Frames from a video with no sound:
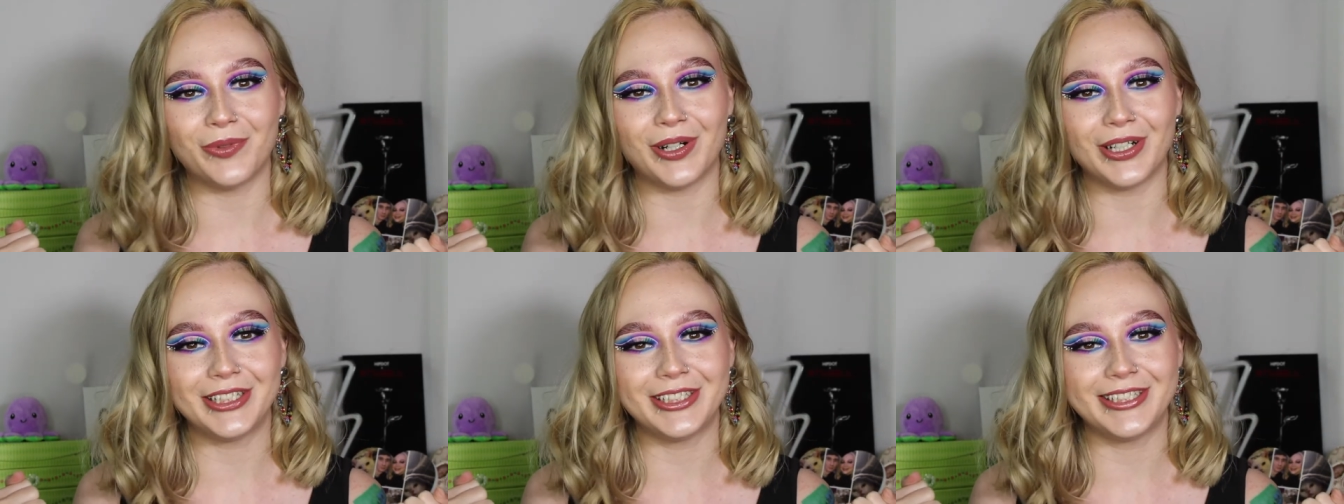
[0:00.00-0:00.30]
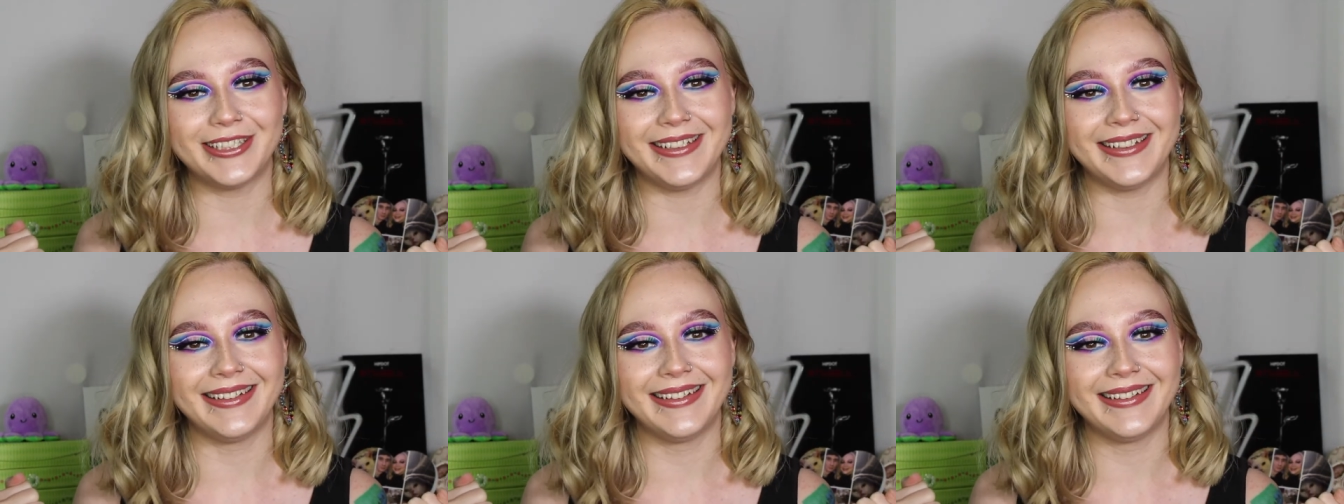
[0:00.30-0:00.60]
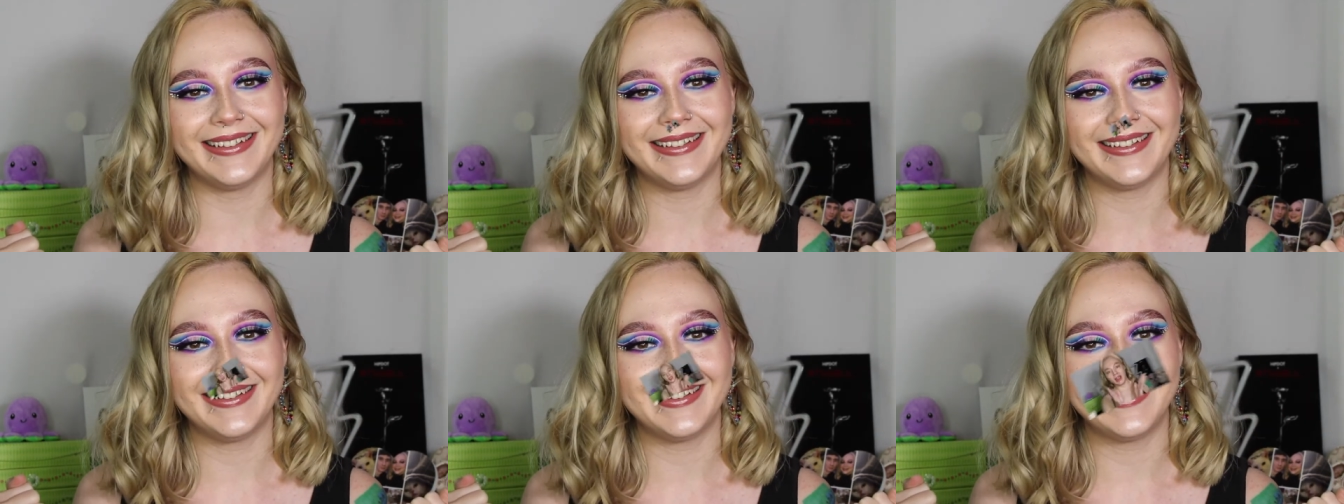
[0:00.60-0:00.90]
watching.
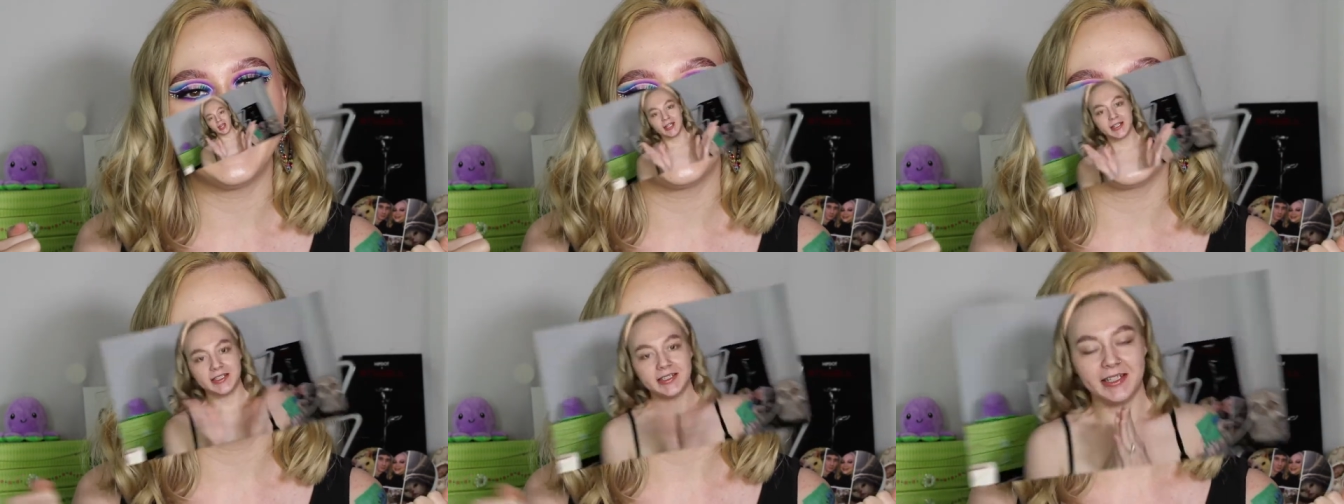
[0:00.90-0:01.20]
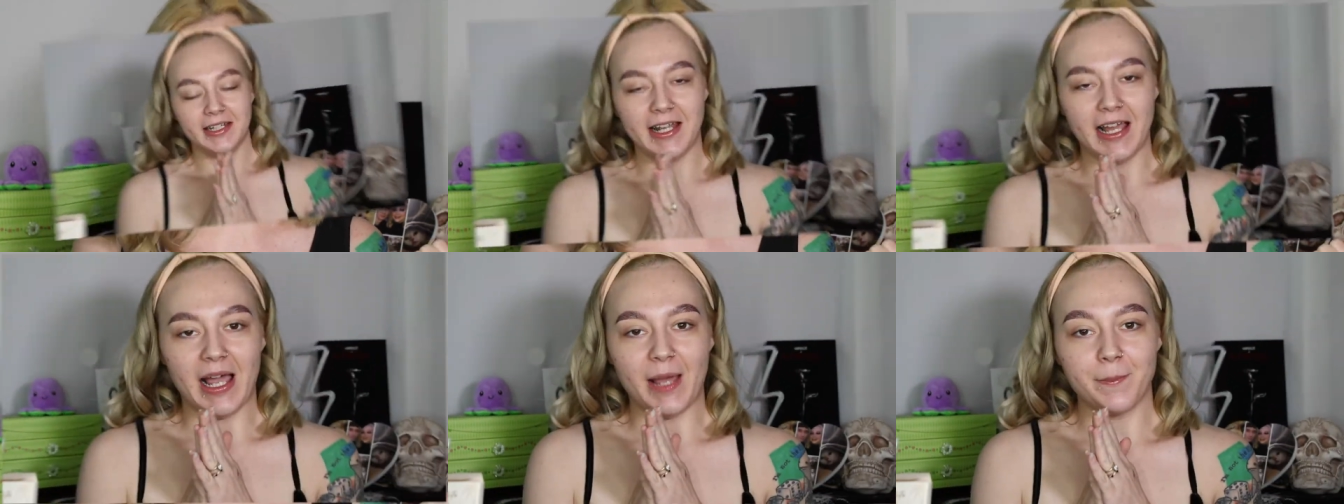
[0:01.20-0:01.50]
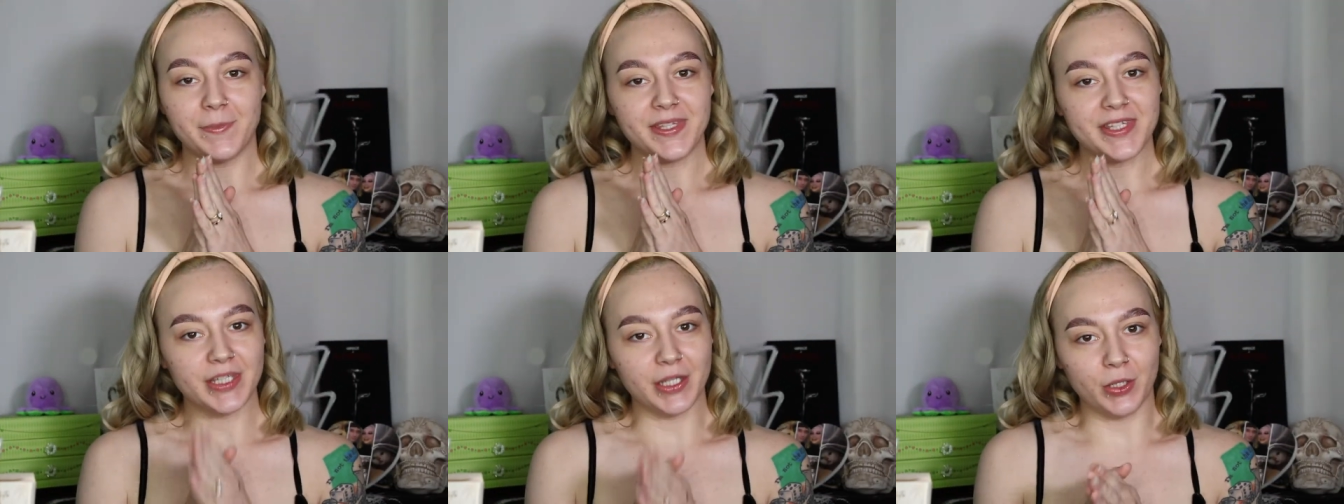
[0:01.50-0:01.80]

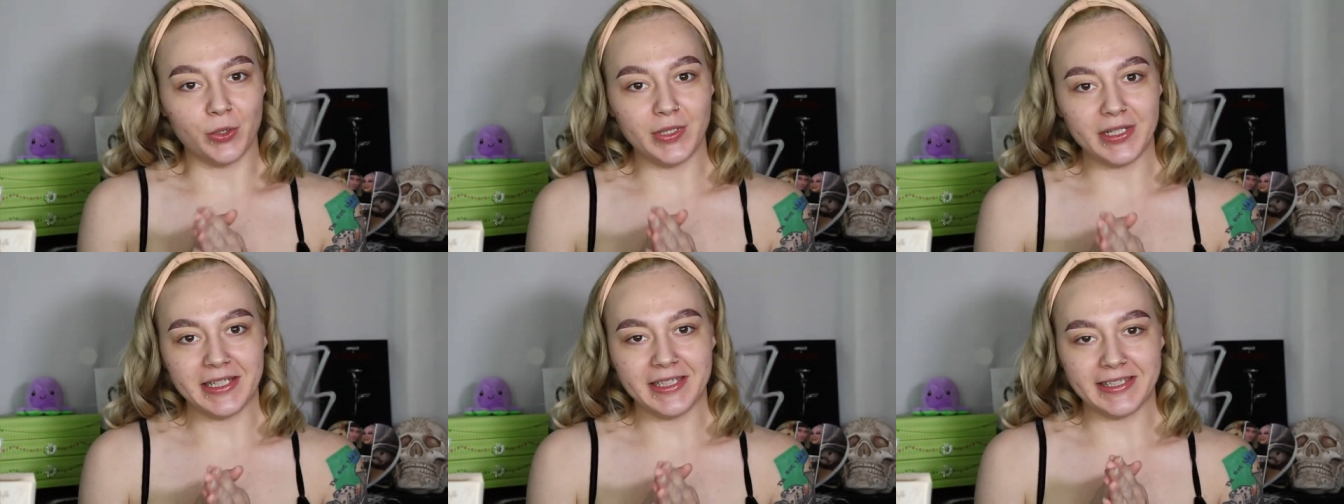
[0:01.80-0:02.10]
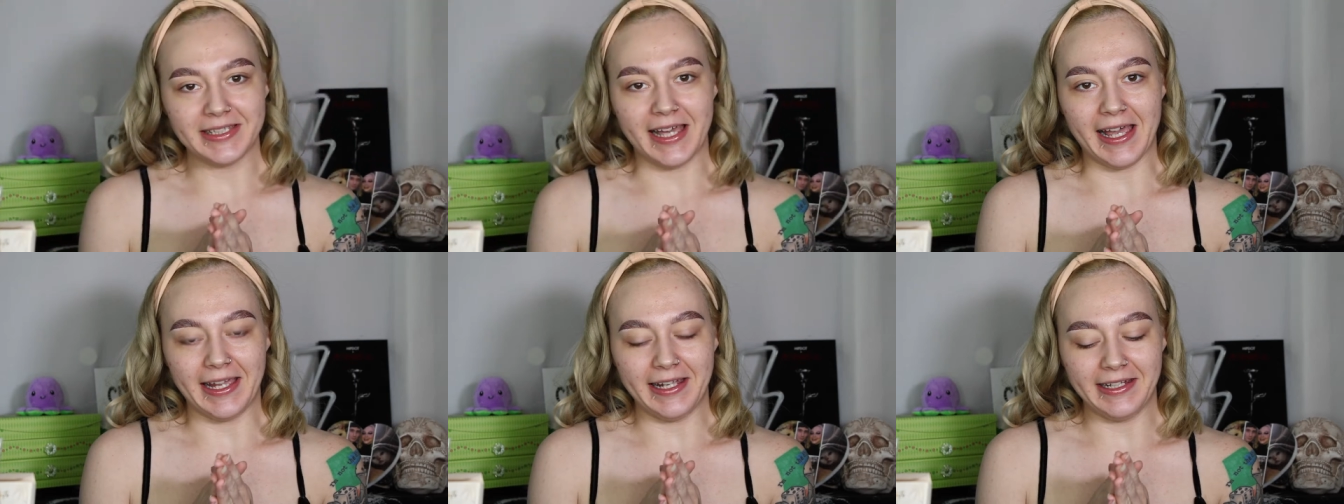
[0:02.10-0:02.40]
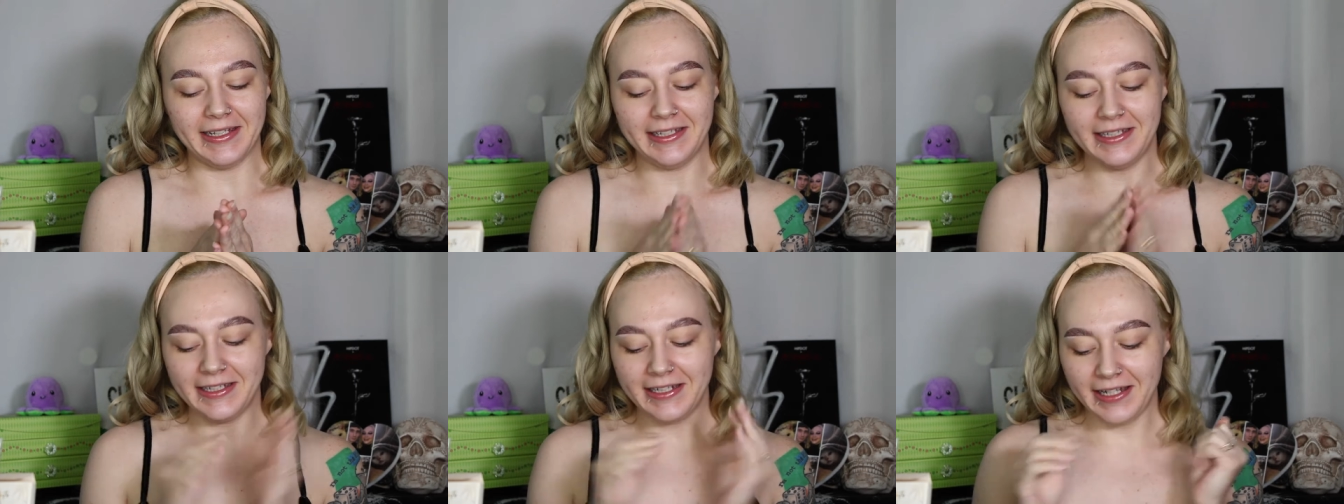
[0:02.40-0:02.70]
I'm so
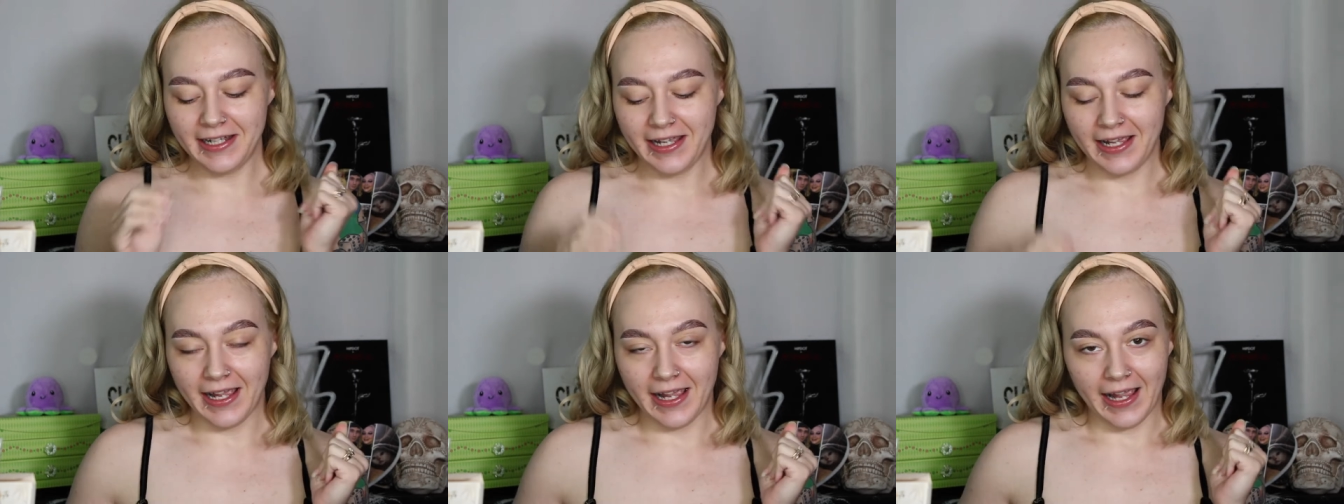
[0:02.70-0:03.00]
excited.